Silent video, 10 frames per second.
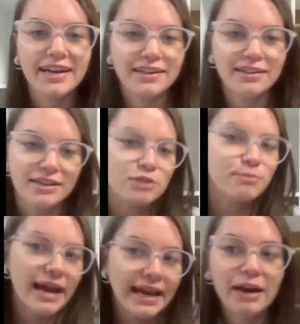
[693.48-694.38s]
And they
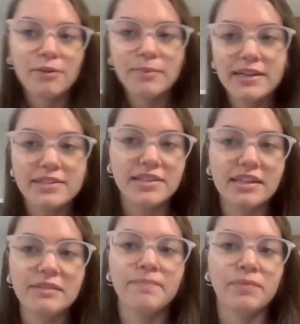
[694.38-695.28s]
just back out because
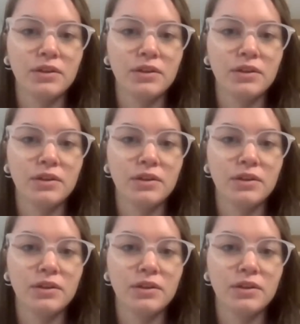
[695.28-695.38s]
they